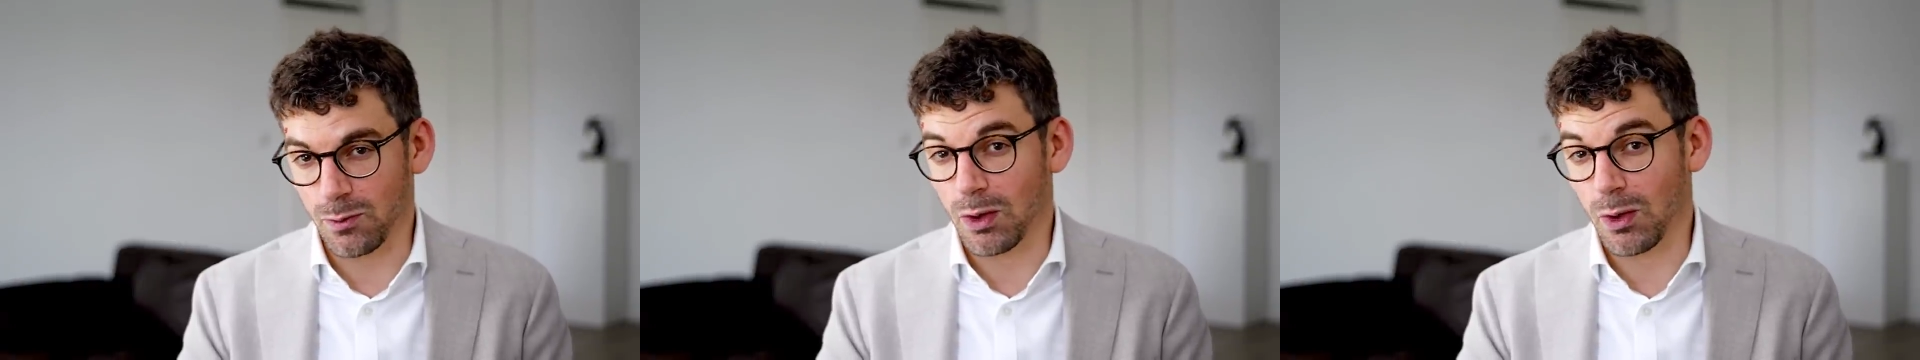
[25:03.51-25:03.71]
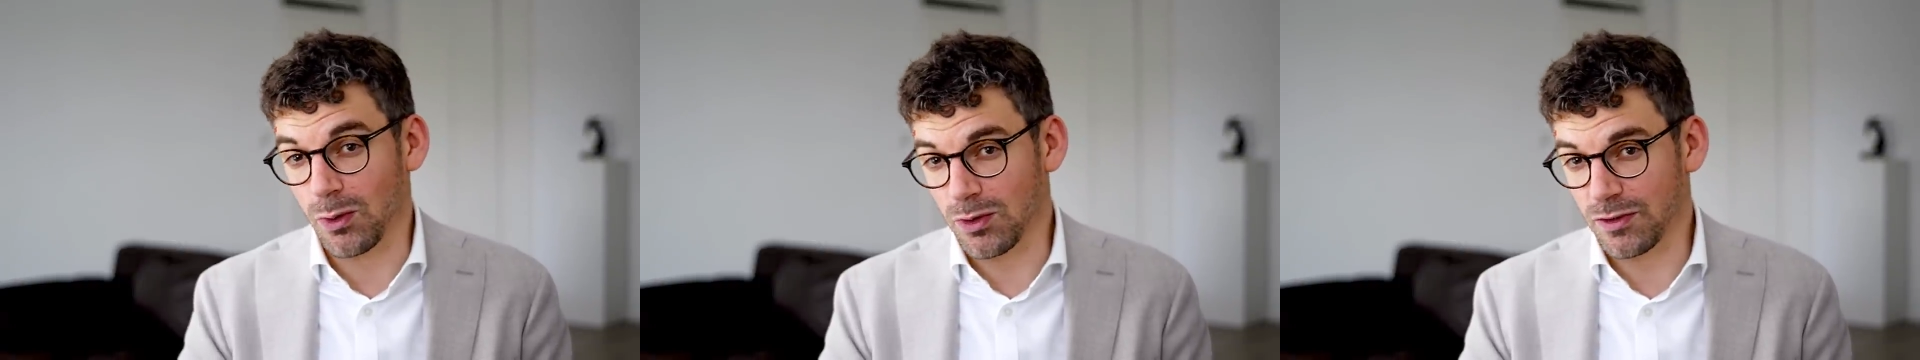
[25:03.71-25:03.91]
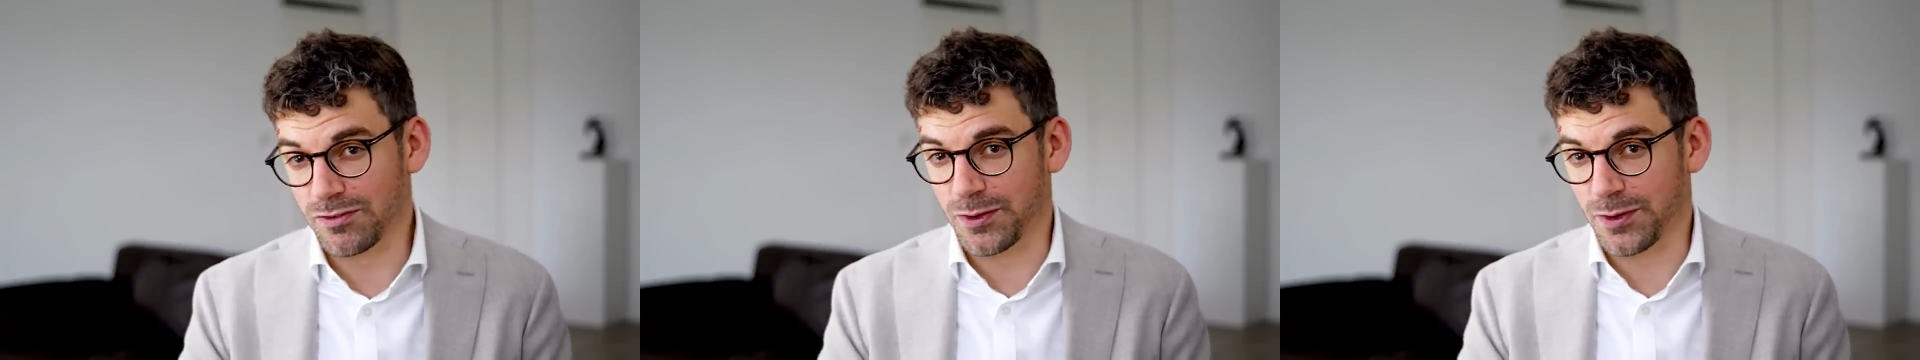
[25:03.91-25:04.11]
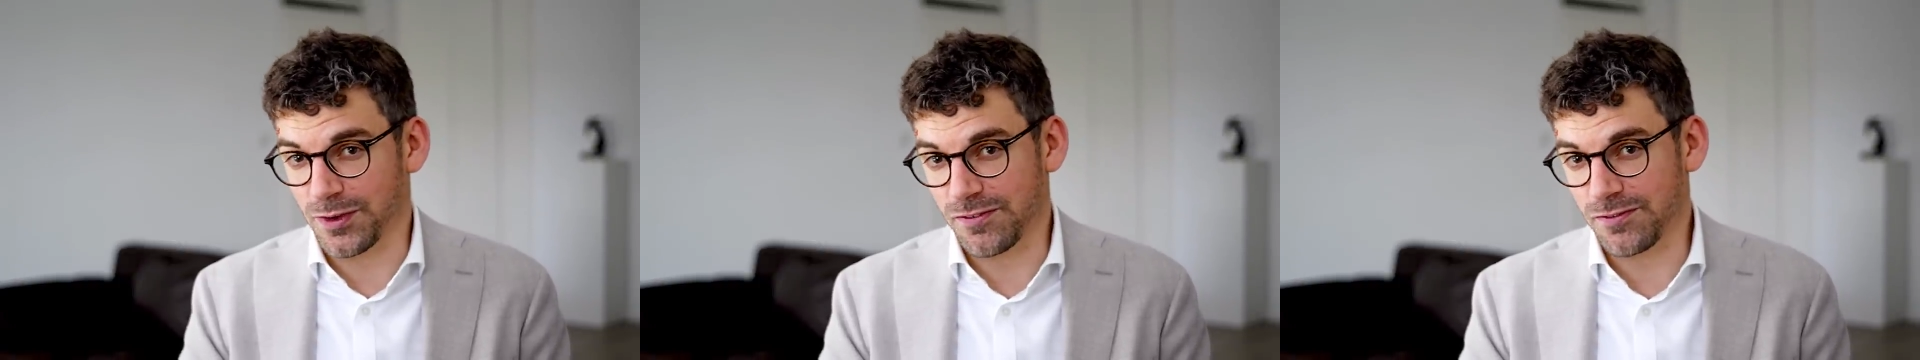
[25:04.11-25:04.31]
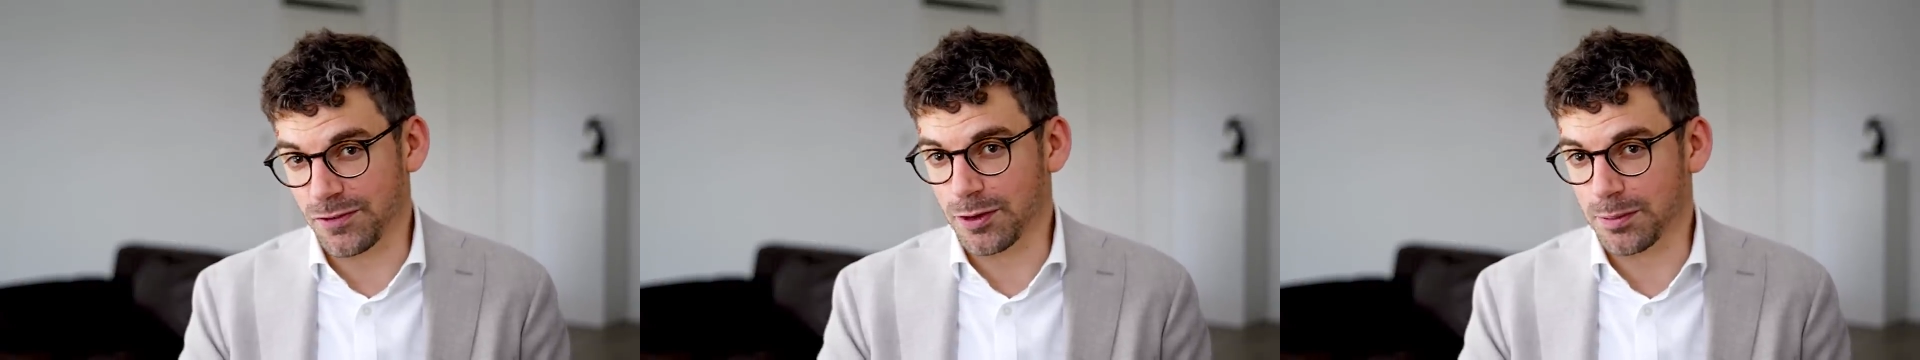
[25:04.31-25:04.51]
role for
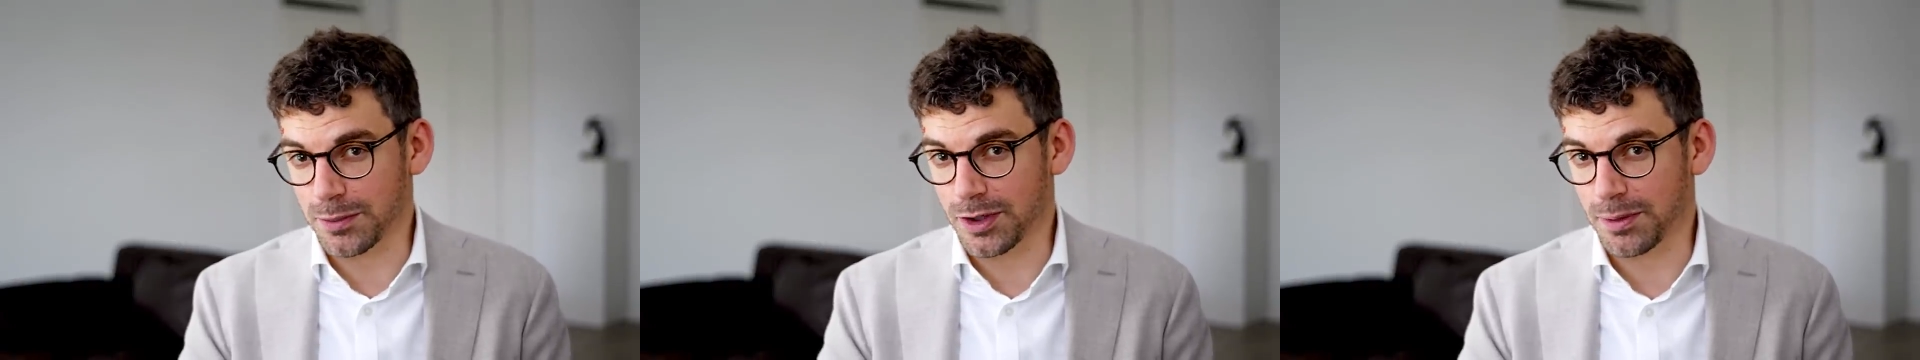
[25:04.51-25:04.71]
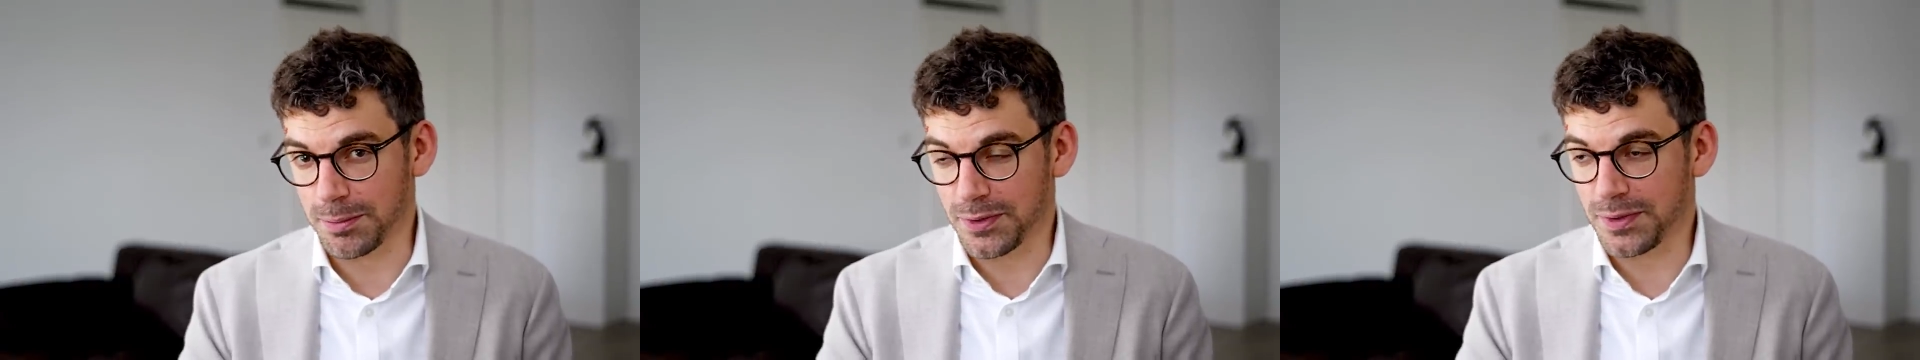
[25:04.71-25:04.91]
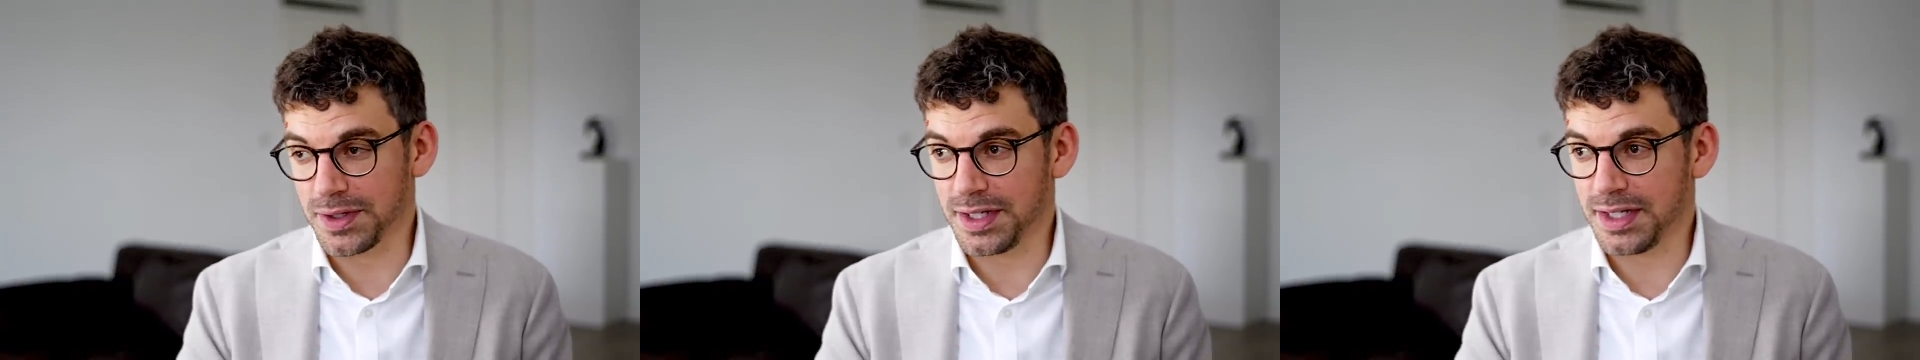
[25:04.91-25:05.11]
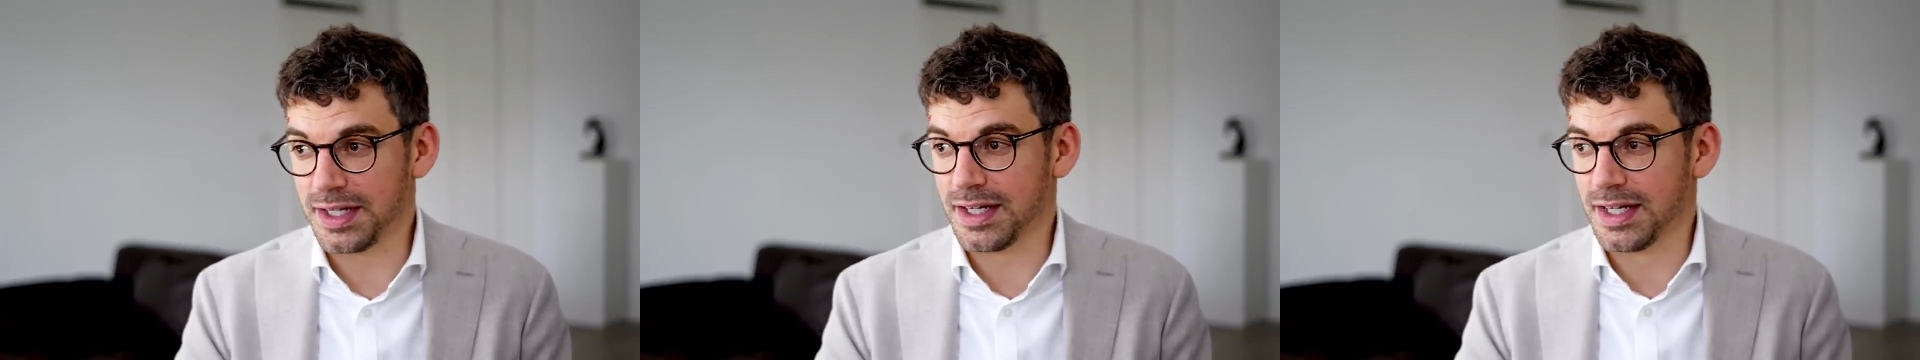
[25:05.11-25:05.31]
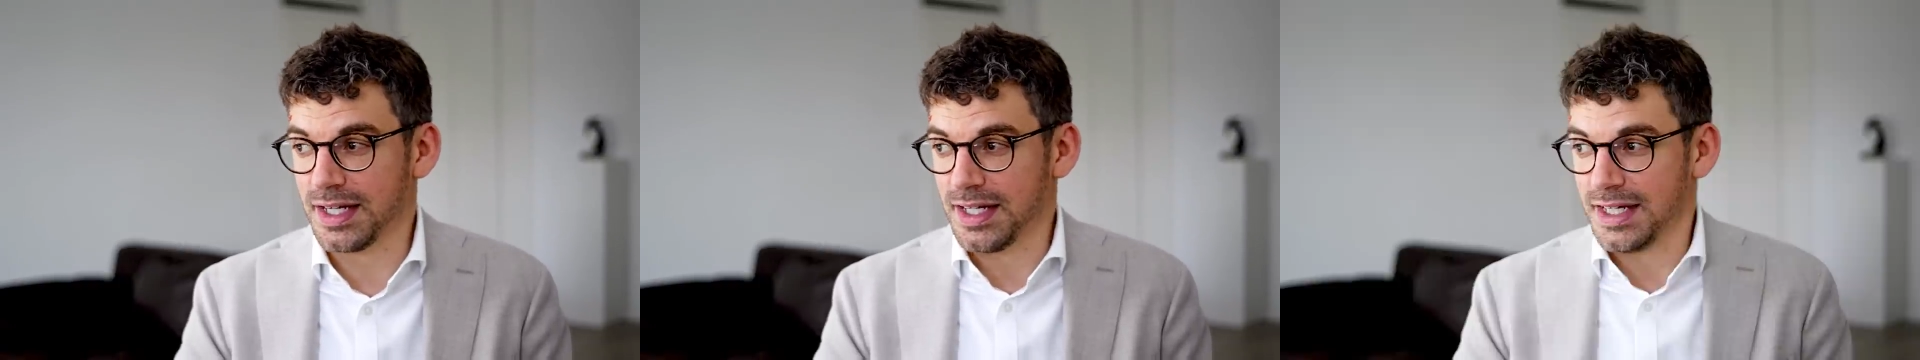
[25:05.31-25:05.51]
the film
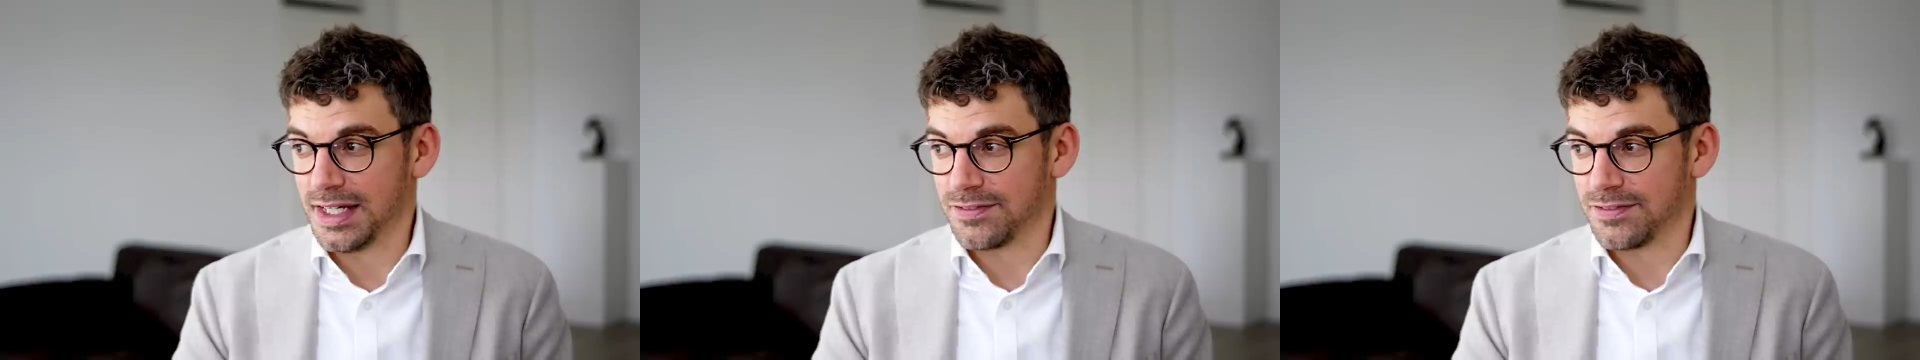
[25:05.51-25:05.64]
community.